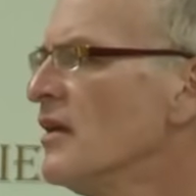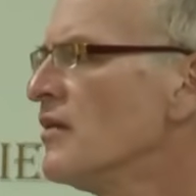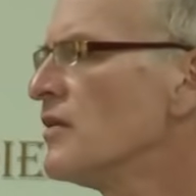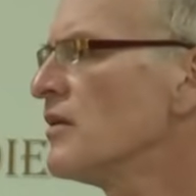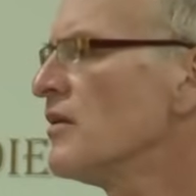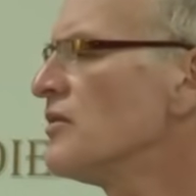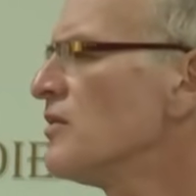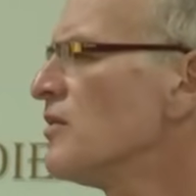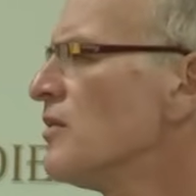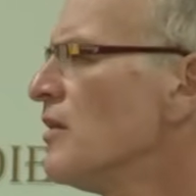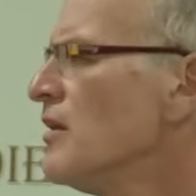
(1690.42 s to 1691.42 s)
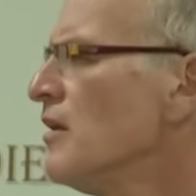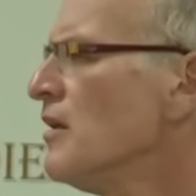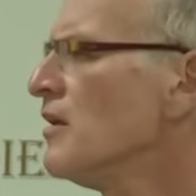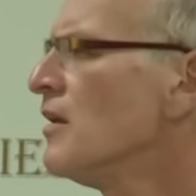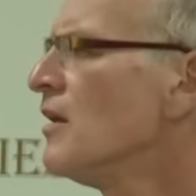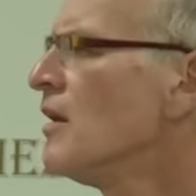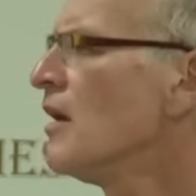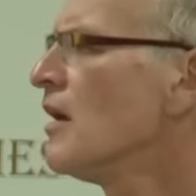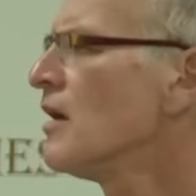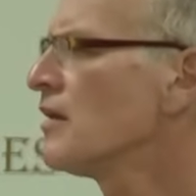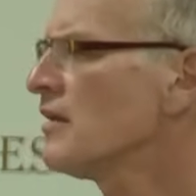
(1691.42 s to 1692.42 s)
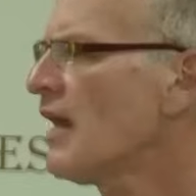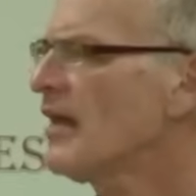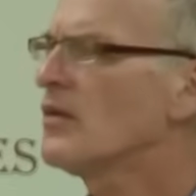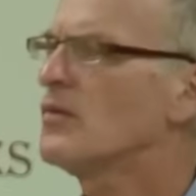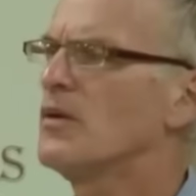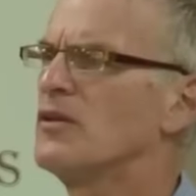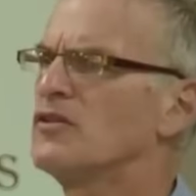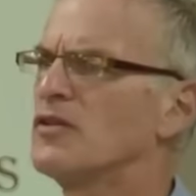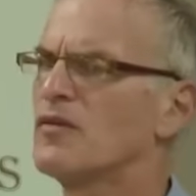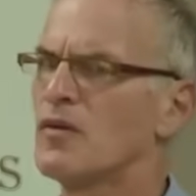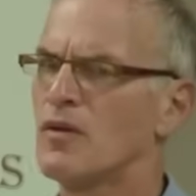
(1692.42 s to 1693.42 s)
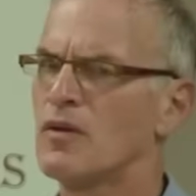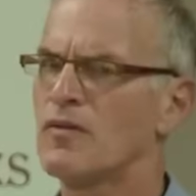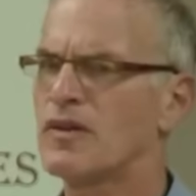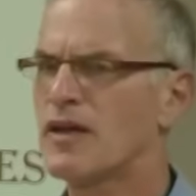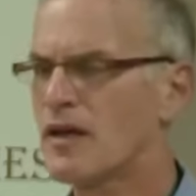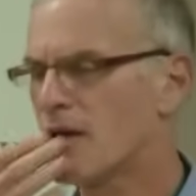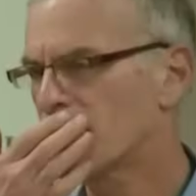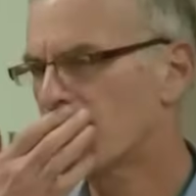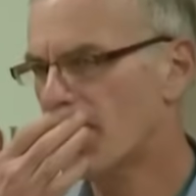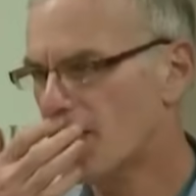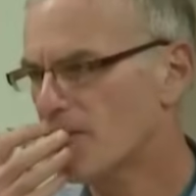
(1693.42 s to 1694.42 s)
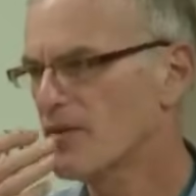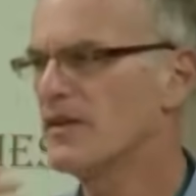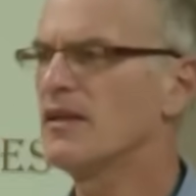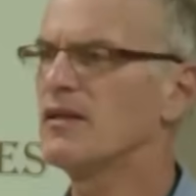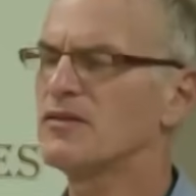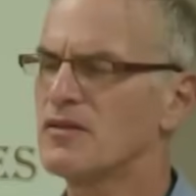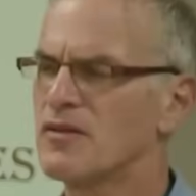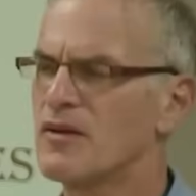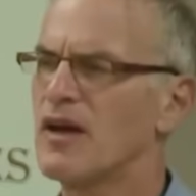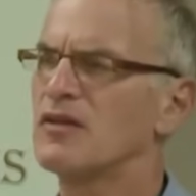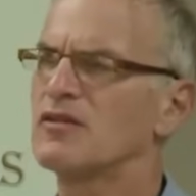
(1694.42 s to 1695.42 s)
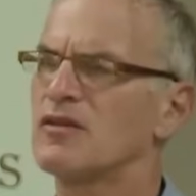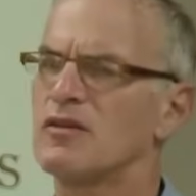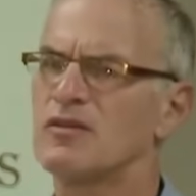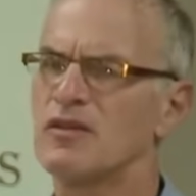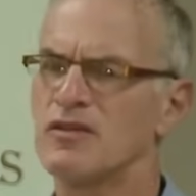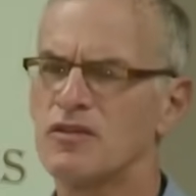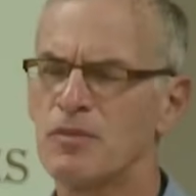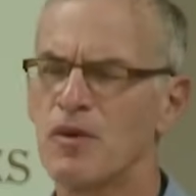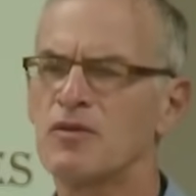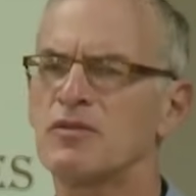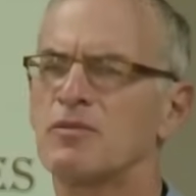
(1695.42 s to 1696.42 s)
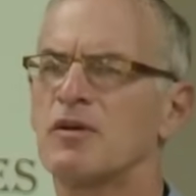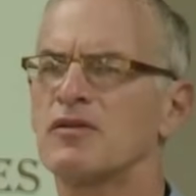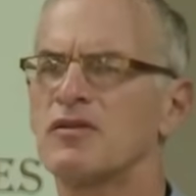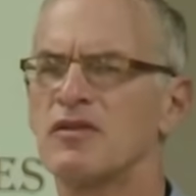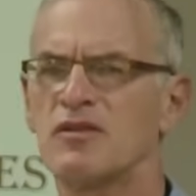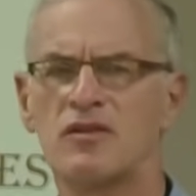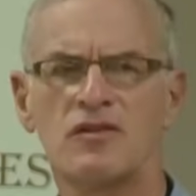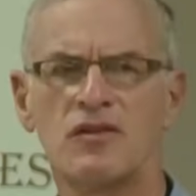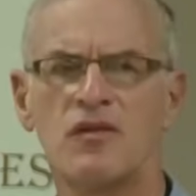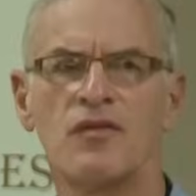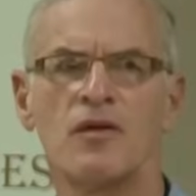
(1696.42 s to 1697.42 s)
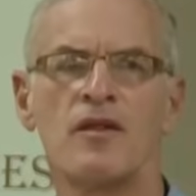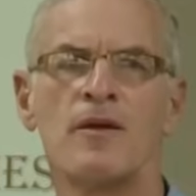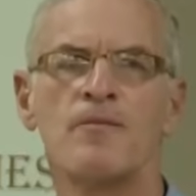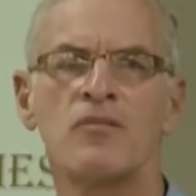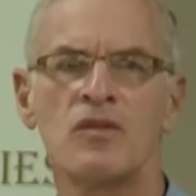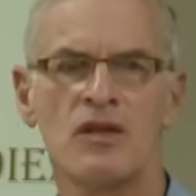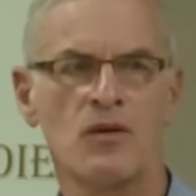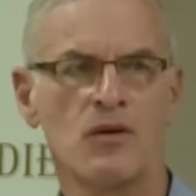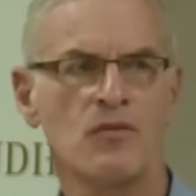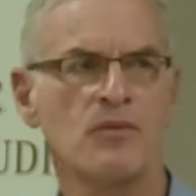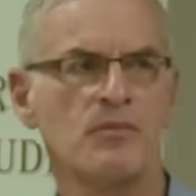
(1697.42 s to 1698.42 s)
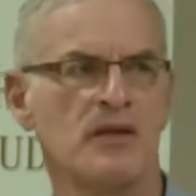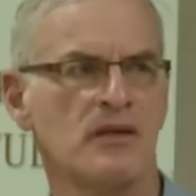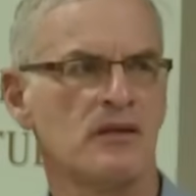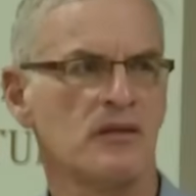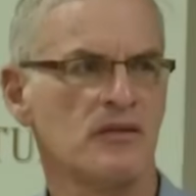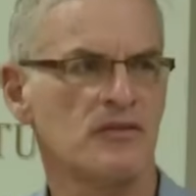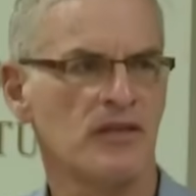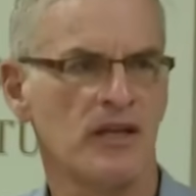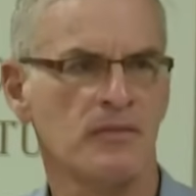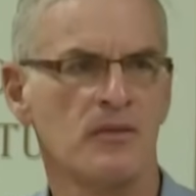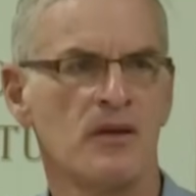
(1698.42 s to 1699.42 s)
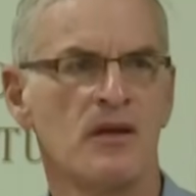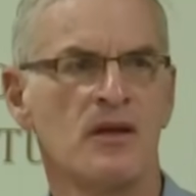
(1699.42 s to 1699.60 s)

If you listen to the language of all of Kerry, his advisors, his spokespersons, and so forth, they all repeat the same